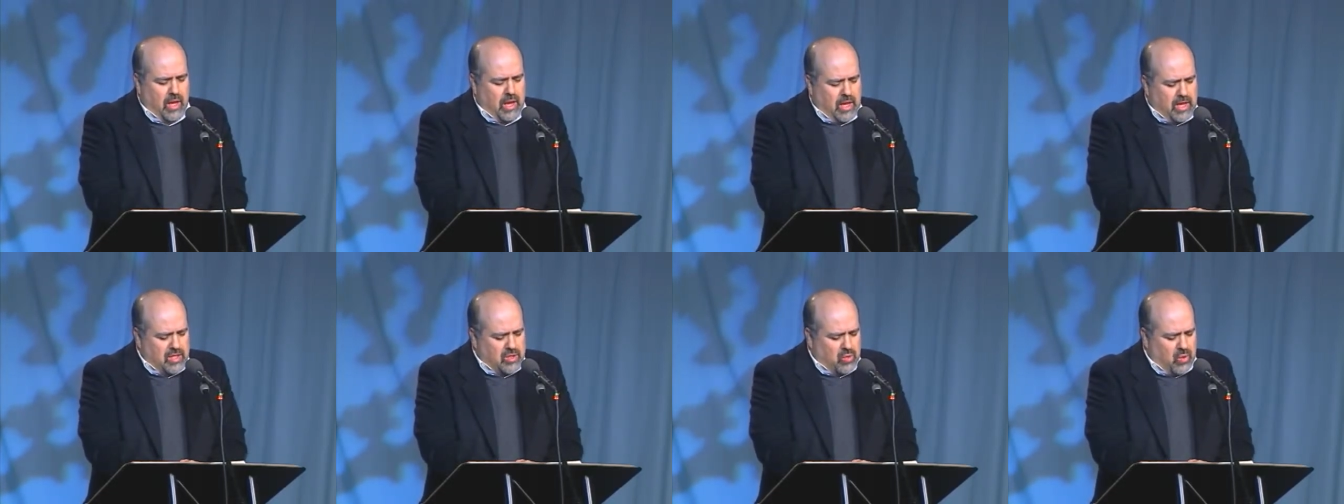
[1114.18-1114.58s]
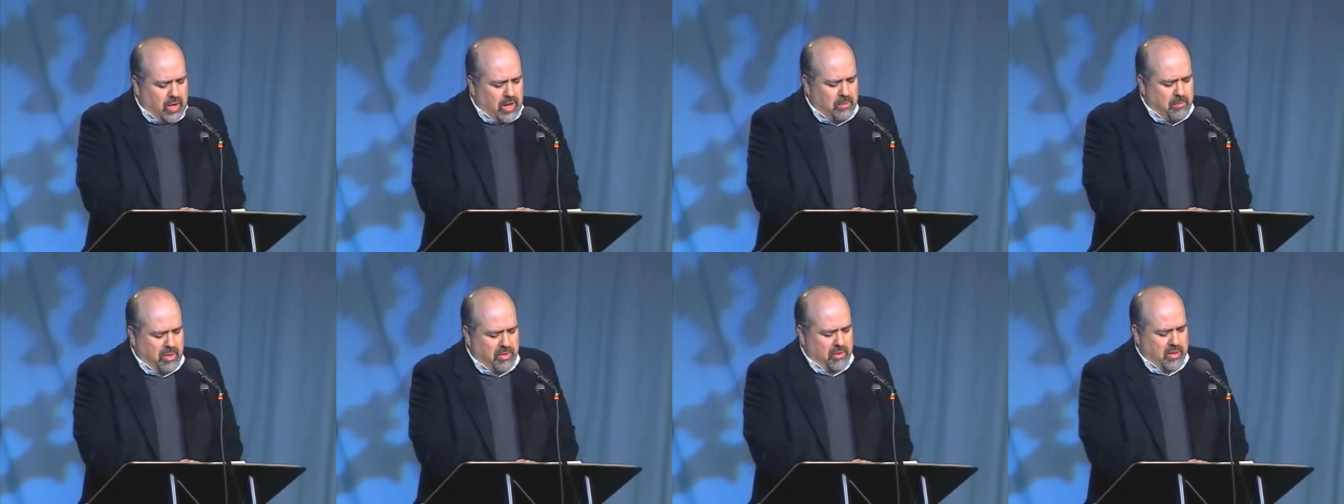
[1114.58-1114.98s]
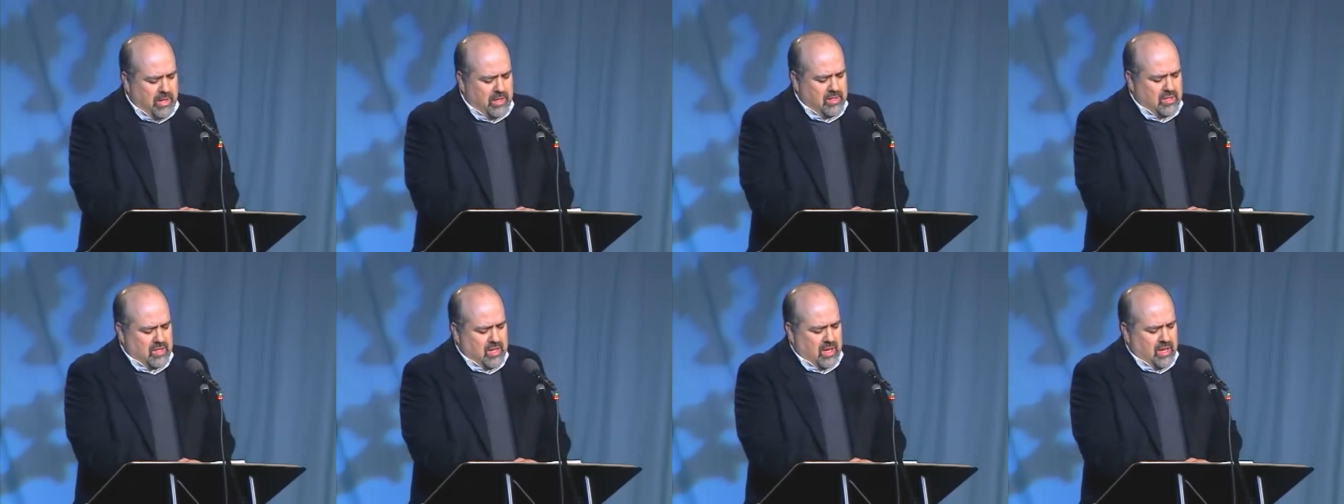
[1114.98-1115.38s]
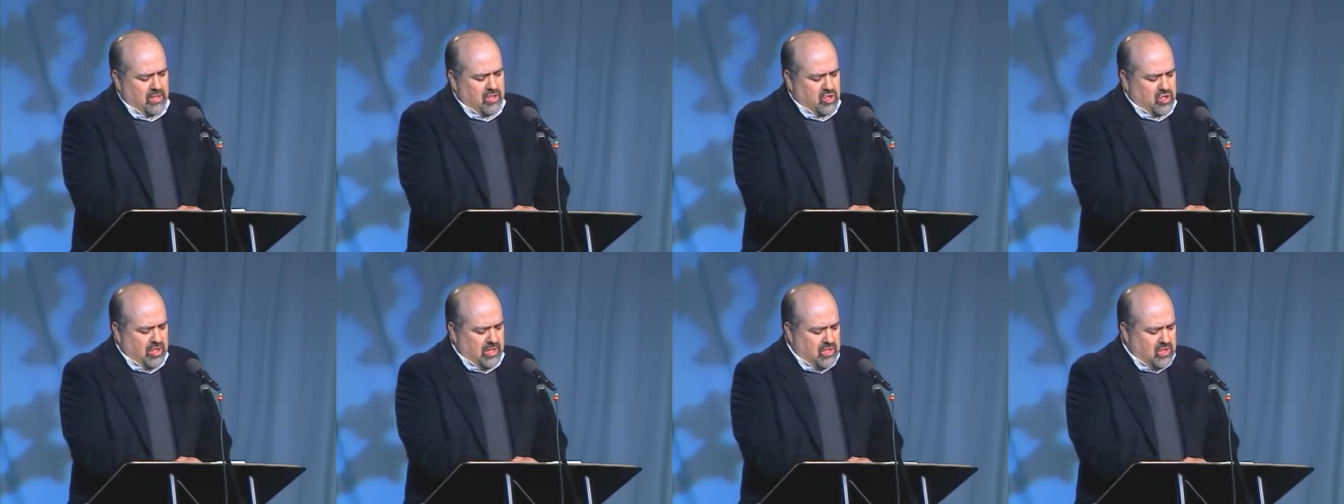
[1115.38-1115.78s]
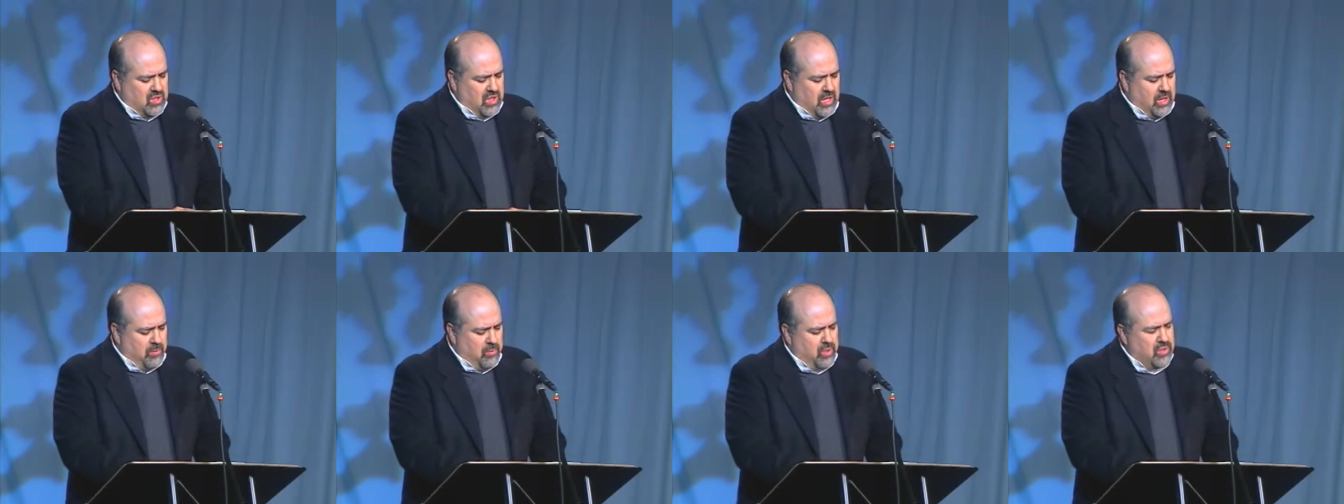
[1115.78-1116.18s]
His grandmother had said she'd
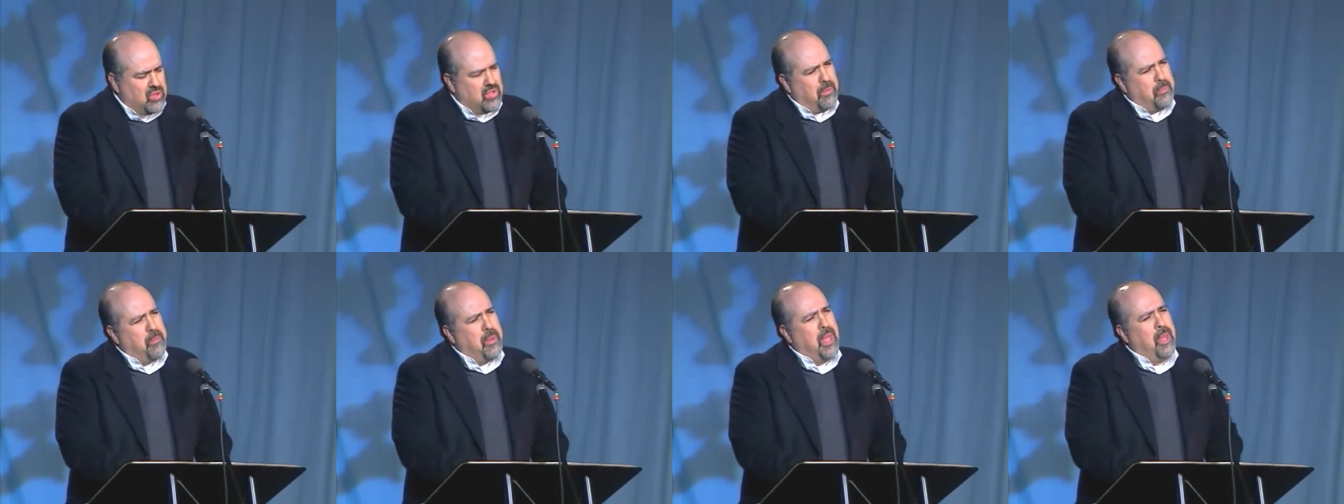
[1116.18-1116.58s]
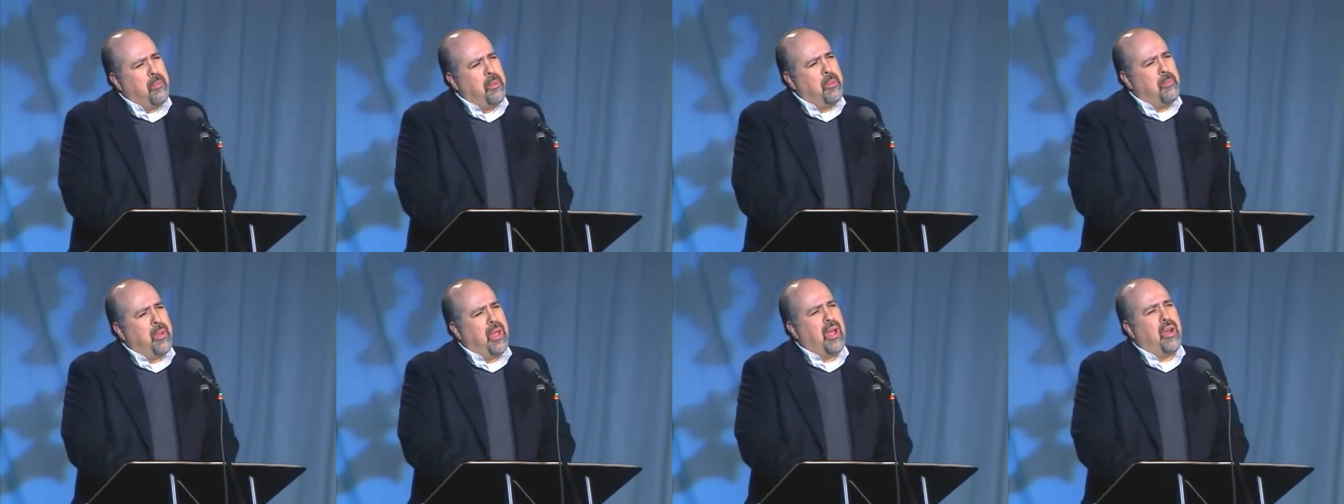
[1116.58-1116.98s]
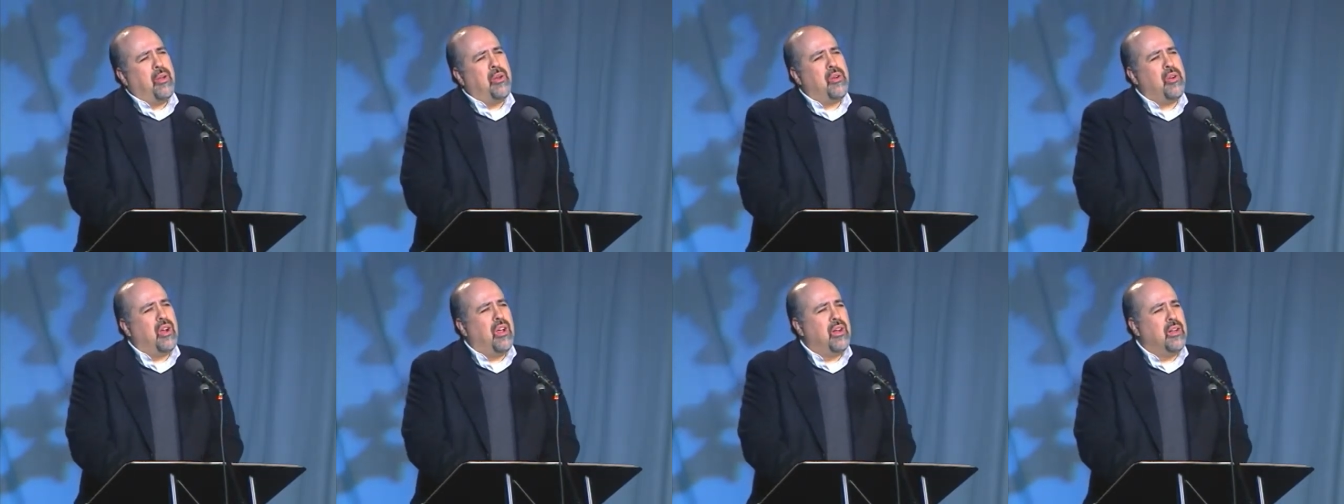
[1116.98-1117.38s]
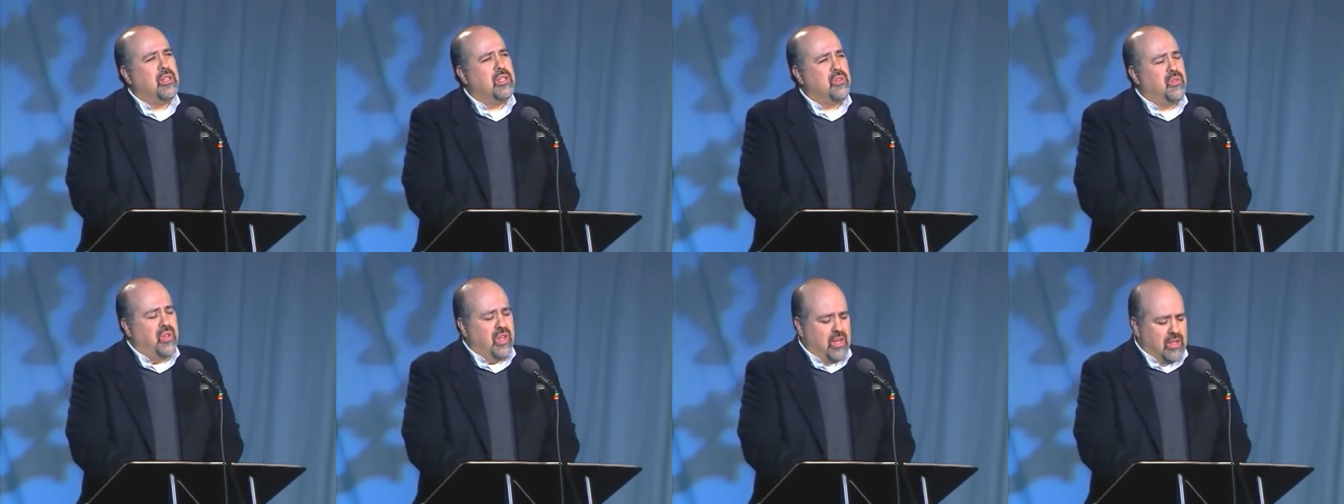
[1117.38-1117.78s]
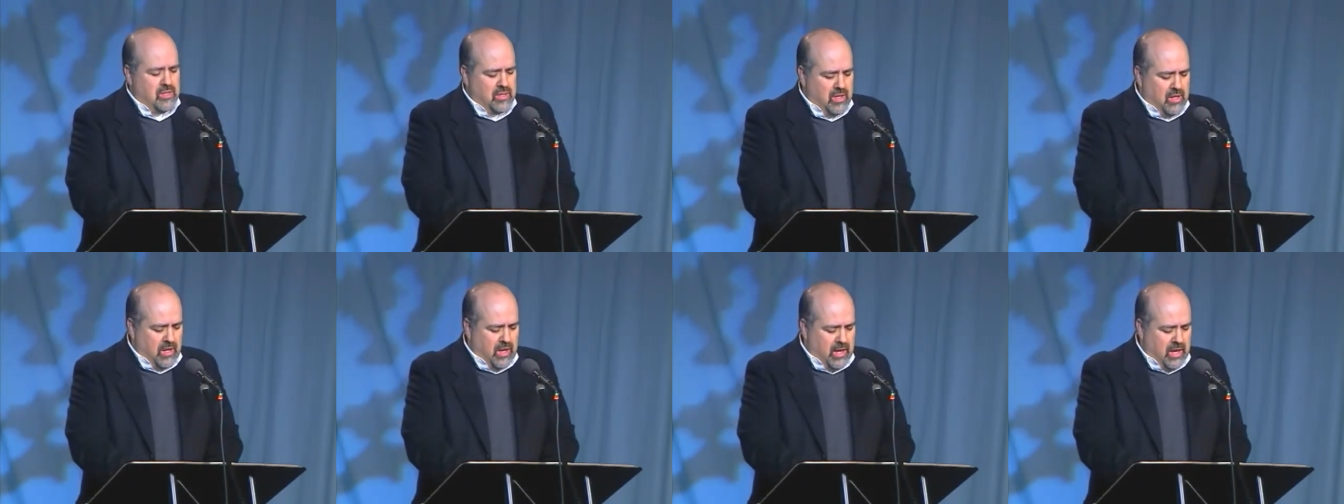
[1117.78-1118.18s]
seen him with some baby powder on his face
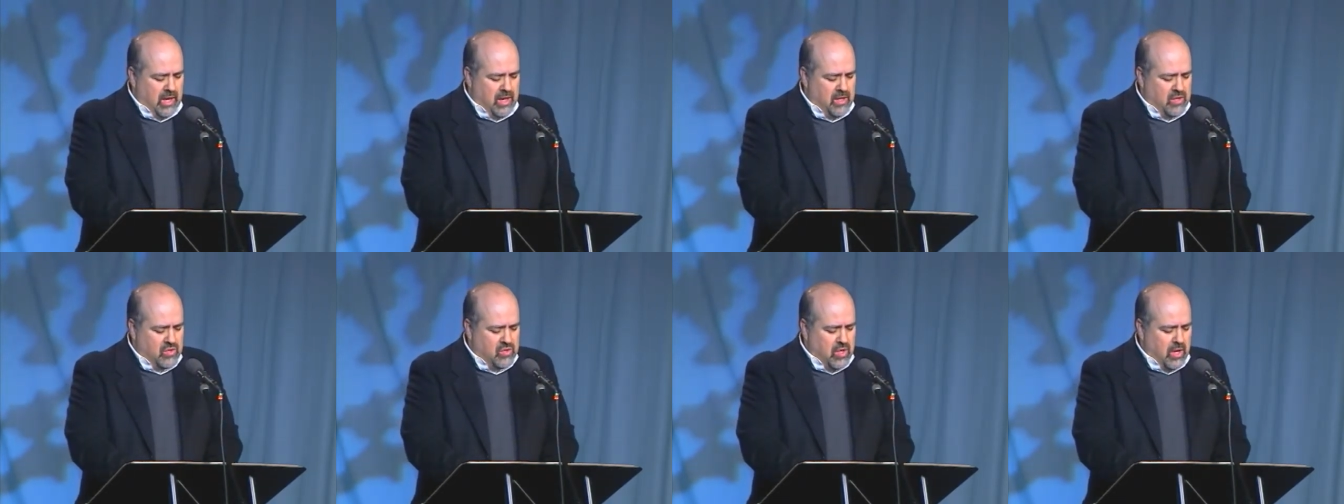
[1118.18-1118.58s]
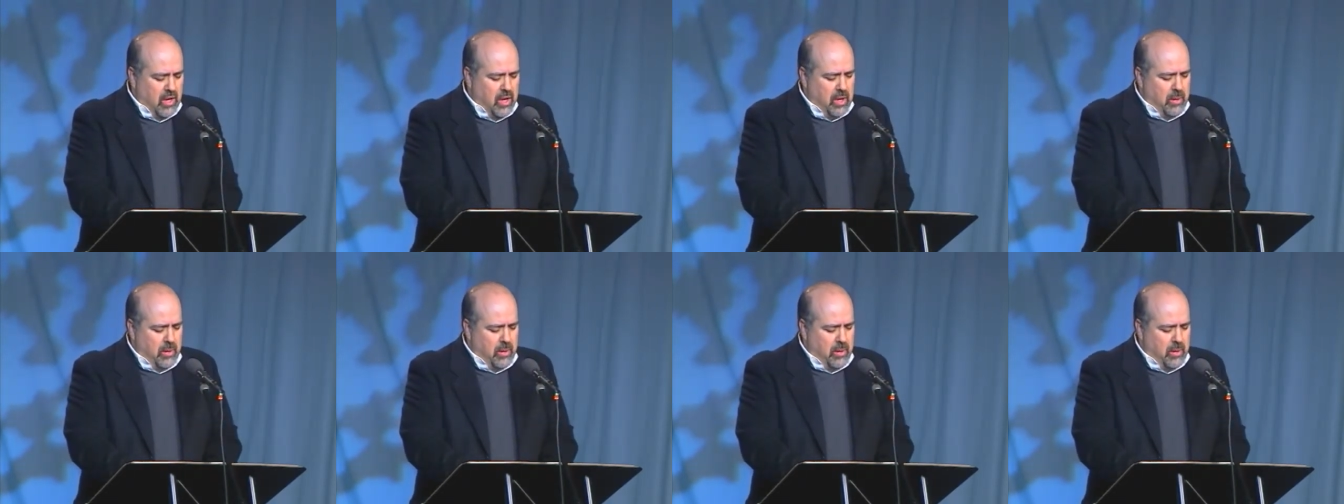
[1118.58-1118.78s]
and hands